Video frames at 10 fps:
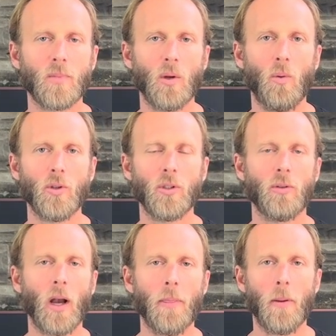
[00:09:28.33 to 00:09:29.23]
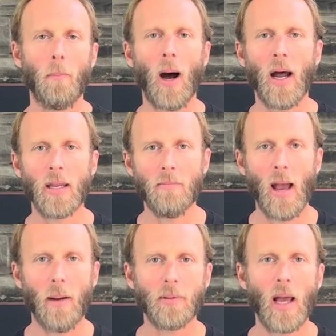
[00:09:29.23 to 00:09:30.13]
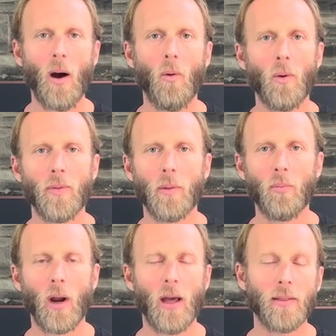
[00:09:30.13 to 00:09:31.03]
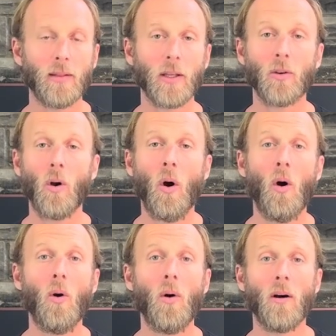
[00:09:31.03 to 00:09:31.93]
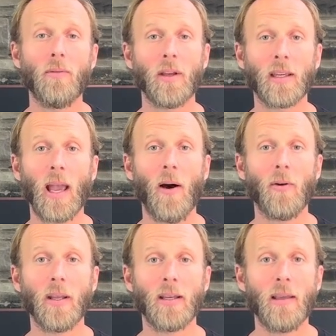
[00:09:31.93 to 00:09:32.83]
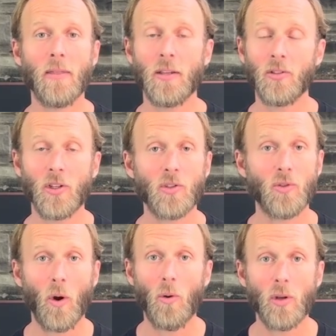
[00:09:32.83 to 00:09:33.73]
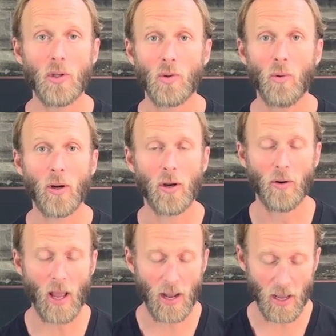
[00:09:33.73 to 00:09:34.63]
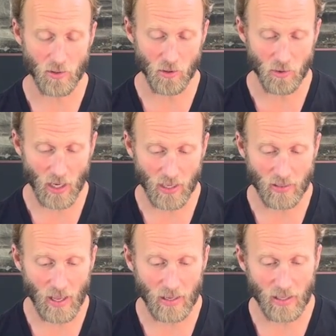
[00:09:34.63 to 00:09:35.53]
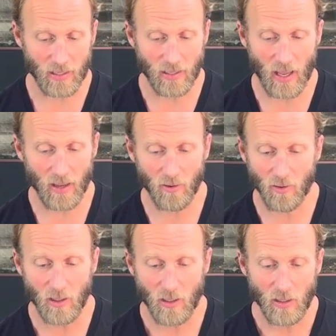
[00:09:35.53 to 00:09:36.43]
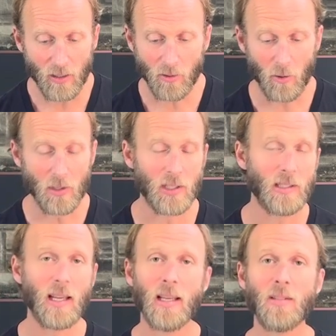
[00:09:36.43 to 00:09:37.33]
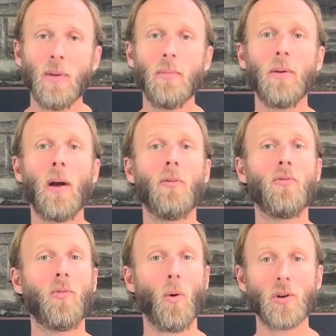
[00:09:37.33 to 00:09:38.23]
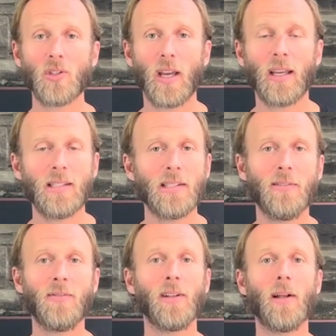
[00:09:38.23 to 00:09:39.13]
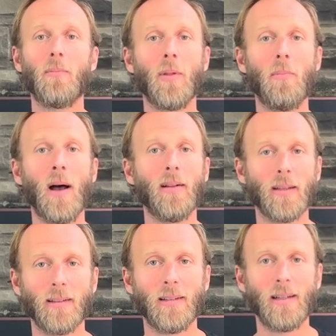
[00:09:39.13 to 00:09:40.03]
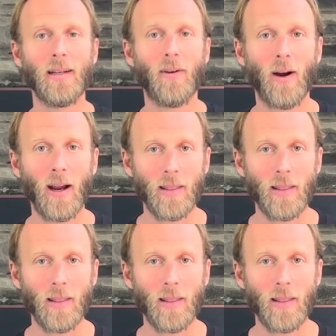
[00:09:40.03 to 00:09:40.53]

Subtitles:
Once you've got the body mapped out with the breath, let go of the counting and then just notice where you're at. As you take that inhale, notice it takes maybe about 4 seconds to fill up the belly, right?